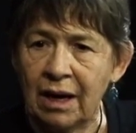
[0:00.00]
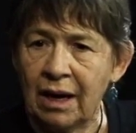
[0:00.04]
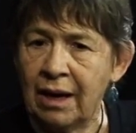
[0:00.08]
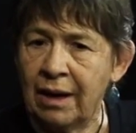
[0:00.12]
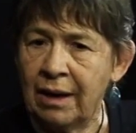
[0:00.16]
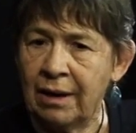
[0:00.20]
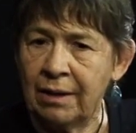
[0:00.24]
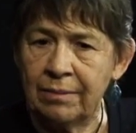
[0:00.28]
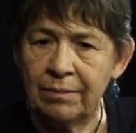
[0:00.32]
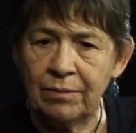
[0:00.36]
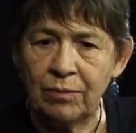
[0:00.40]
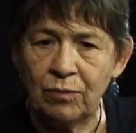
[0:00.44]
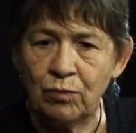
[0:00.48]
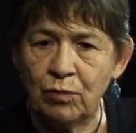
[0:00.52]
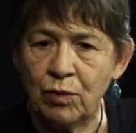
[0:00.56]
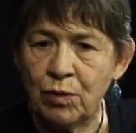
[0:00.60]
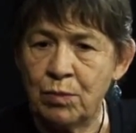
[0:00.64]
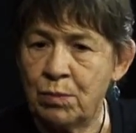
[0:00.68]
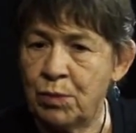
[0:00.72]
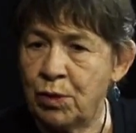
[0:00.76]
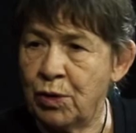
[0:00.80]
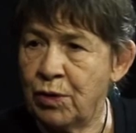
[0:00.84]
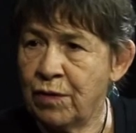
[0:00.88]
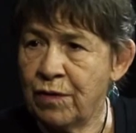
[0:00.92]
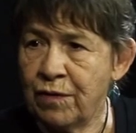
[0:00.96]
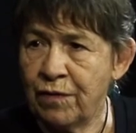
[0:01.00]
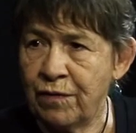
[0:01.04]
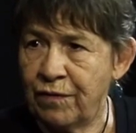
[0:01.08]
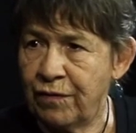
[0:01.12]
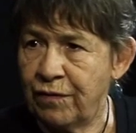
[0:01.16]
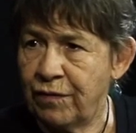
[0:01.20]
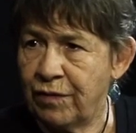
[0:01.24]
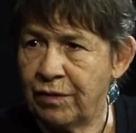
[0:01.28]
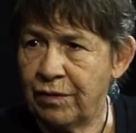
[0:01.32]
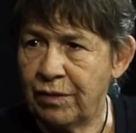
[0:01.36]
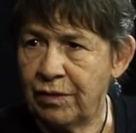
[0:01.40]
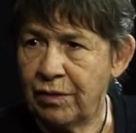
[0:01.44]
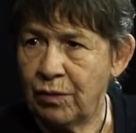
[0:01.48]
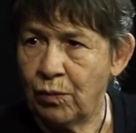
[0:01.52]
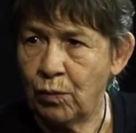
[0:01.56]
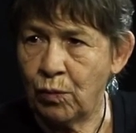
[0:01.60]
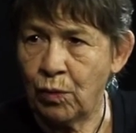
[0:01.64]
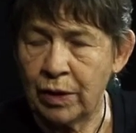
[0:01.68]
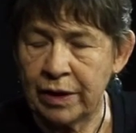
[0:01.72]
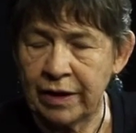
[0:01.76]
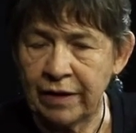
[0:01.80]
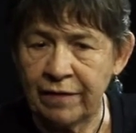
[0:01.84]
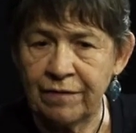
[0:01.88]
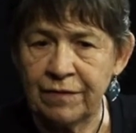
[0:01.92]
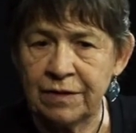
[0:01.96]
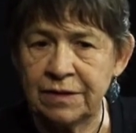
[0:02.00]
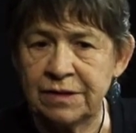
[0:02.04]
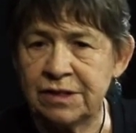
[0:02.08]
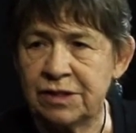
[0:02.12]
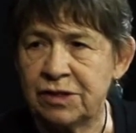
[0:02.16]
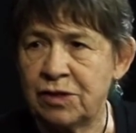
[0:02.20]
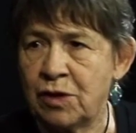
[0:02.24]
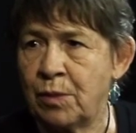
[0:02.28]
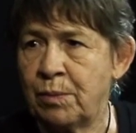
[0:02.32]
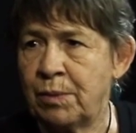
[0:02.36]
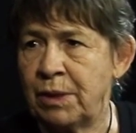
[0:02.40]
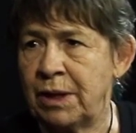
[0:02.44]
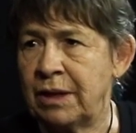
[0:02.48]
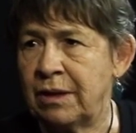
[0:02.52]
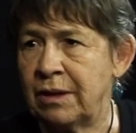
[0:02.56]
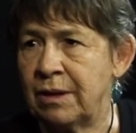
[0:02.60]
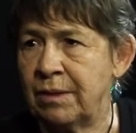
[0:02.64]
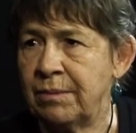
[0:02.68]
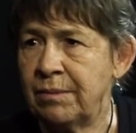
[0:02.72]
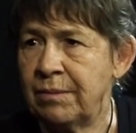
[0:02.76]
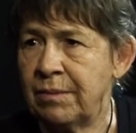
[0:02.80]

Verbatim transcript: um, remove whatever's stopping them